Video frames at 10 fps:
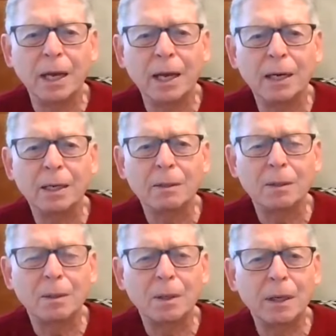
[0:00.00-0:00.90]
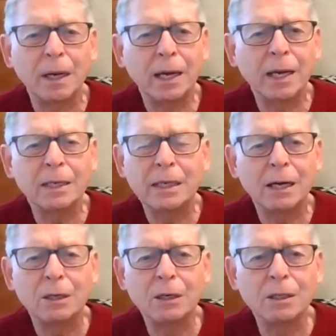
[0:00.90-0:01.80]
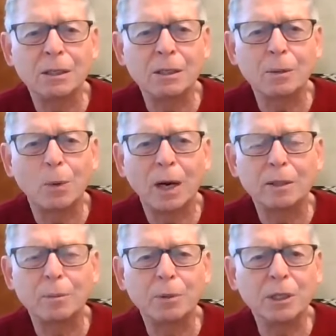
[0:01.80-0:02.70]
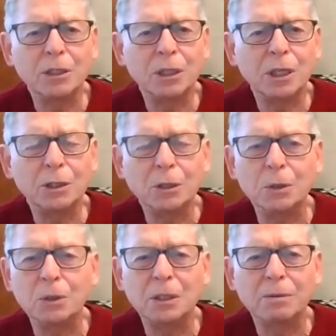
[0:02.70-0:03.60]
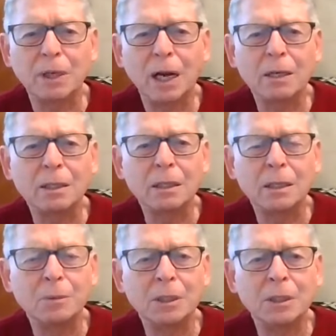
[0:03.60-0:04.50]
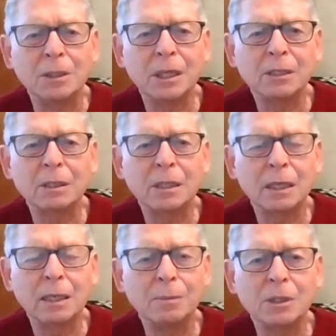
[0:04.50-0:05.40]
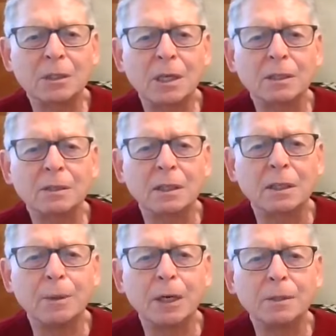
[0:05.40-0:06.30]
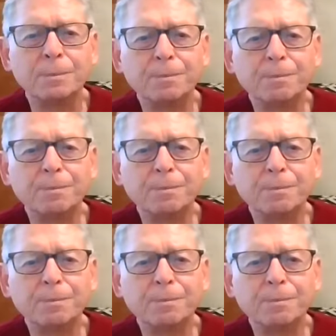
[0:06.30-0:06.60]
Uh, I had not heard the term quadriplegia used in regard to him until yesterday, and I'm just heartsick about it.